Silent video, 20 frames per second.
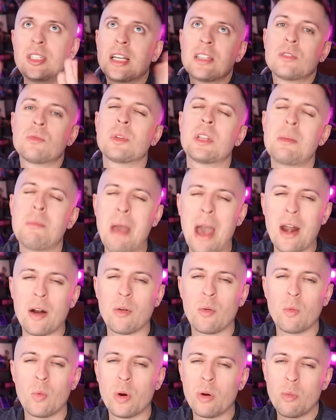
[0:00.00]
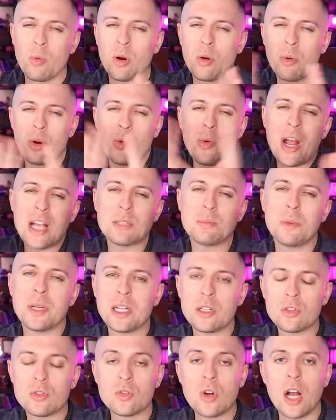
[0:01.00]
doesn't really matter. We're, we're, we're
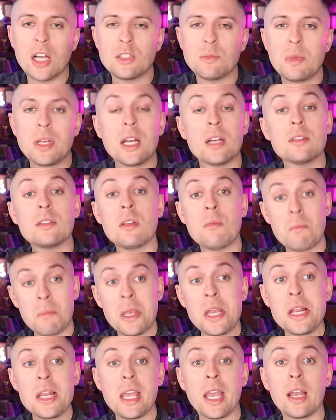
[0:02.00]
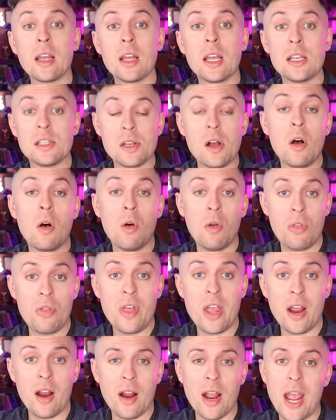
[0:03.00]
grasping at straws because the meaning is all
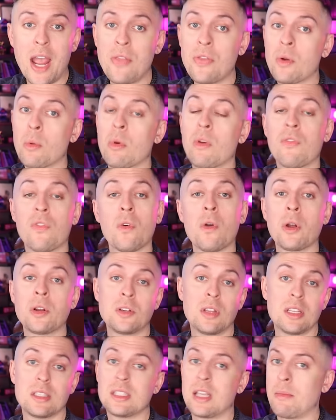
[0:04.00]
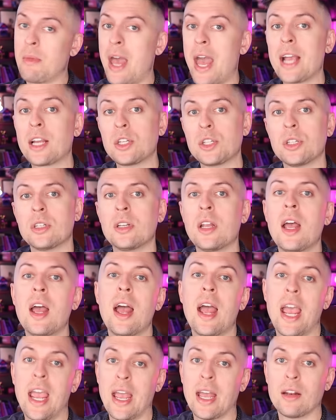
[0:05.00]
there and they're referring to the same action
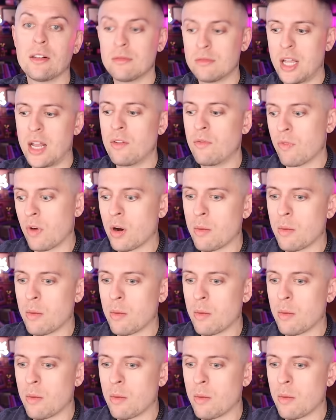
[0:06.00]
and, and